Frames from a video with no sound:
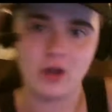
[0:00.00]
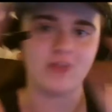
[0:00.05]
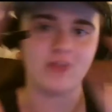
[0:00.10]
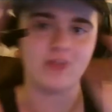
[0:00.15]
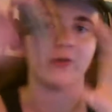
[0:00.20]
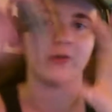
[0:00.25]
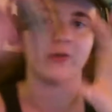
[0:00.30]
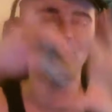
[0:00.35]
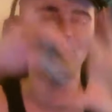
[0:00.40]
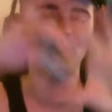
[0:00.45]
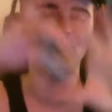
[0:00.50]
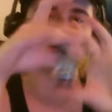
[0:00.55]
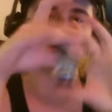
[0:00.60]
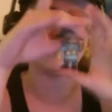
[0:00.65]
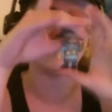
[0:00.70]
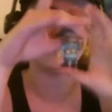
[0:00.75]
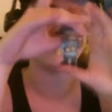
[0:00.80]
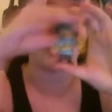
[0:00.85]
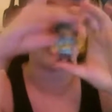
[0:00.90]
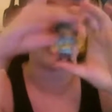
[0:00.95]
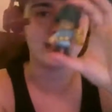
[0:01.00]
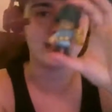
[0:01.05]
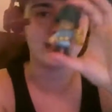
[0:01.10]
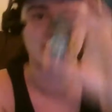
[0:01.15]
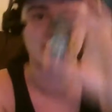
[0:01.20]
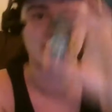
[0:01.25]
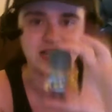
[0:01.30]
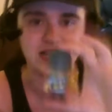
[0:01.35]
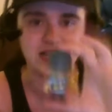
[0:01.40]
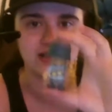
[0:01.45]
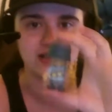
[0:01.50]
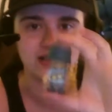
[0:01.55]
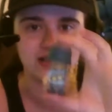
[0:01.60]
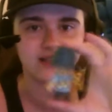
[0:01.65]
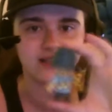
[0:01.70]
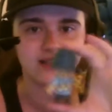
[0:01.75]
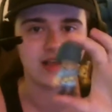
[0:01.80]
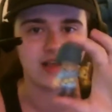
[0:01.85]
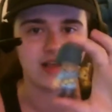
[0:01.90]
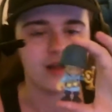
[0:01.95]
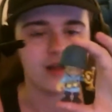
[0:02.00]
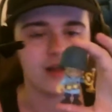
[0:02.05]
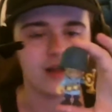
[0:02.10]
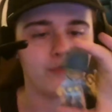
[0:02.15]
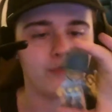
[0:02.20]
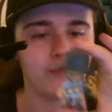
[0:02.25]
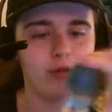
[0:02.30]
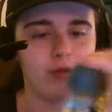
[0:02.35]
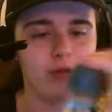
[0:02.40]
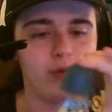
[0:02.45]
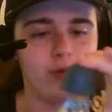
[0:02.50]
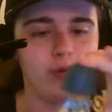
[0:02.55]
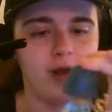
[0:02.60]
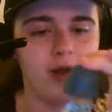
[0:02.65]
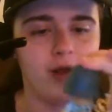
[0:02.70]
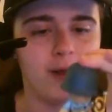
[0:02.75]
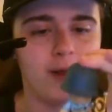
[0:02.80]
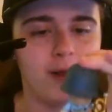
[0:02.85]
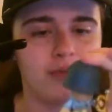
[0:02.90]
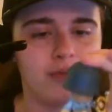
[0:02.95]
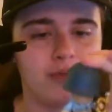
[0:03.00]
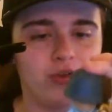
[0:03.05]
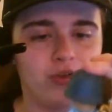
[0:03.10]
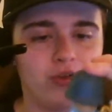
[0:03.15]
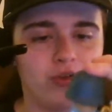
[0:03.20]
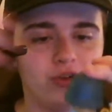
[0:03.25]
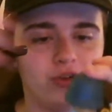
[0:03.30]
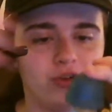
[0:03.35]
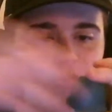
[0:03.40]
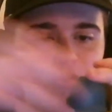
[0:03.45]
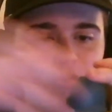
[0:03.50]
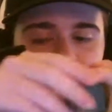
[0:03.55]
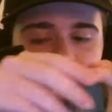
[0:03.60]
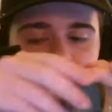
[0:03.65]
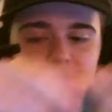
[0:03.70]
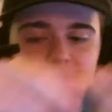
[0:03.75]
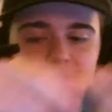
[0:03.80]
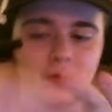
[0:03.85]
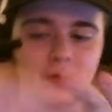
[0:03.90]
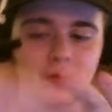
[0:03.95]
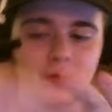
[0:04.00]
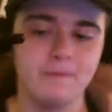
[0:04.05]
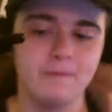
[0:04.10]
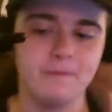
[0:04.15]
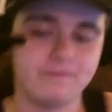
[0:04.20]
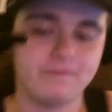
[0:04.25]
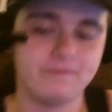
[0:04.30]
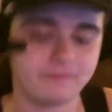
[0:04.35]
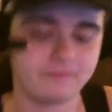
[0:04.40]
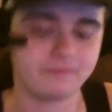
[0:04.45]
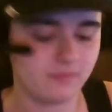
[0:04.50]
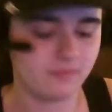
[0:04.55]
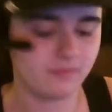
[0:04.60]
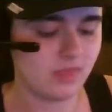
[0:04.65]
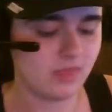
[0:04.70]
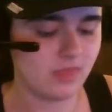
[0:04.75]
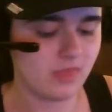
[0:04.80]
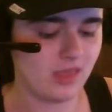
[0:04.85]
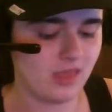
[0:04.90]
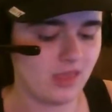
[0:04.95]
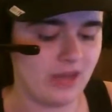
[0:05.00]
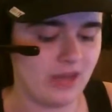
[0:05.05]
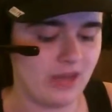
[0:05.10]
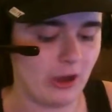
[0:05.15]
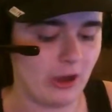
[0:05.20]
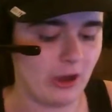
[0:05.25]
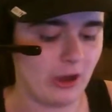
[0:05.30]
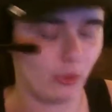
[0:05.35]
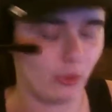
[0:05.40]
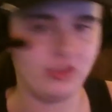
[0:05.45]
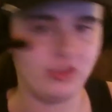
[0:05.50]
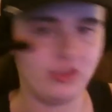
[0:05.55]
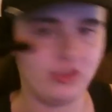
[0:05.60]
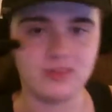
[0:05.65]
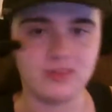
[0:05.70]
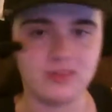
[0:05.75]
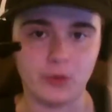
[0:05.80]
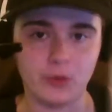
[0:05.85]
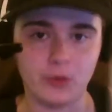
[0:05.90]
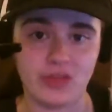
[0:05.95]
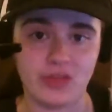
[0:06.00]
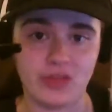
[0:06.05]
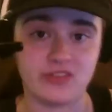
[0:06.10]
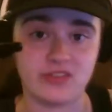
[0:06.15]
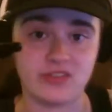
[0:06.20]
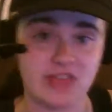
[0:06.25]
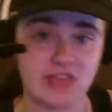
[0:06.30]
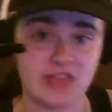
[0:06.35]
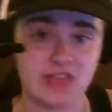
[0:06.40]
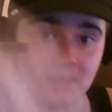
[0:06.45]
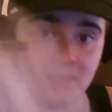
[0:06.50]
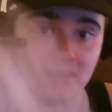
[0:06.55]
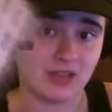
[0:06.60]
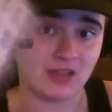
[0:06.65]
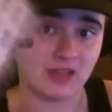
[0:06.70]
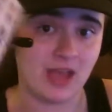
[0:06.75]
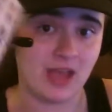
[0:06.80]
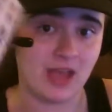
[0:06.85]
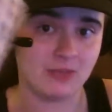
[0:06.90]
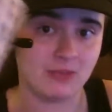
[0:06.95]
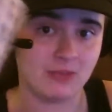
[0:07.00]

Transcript: our first unbox is blue soldier with a trumpet. Now, I ordered these both at the same time, so